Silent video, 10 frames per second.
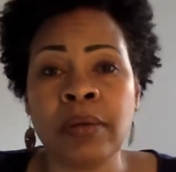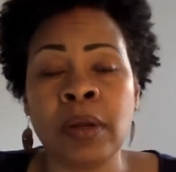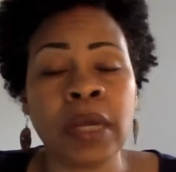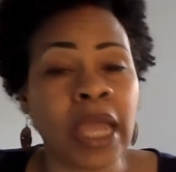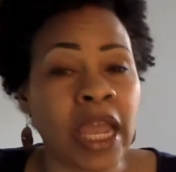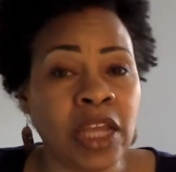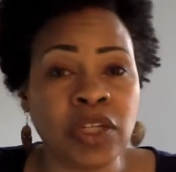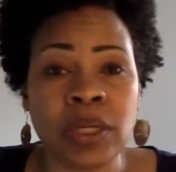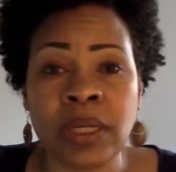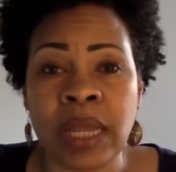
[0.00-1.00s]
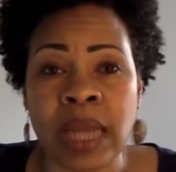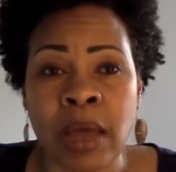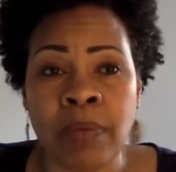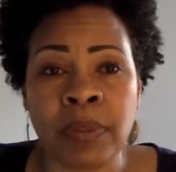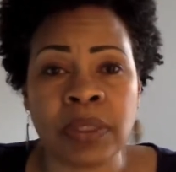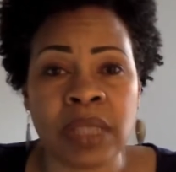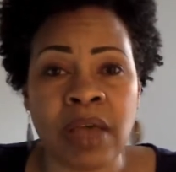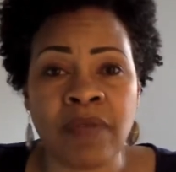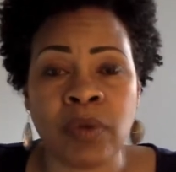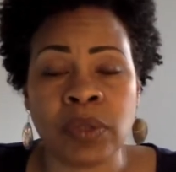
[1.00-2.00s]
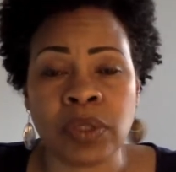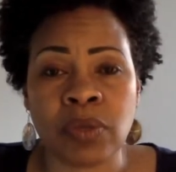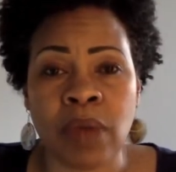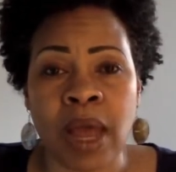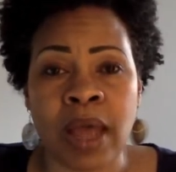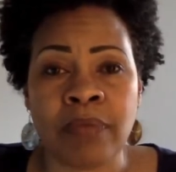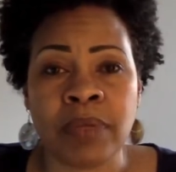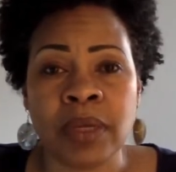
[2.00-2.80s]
occasion that Albert DeSalvo described,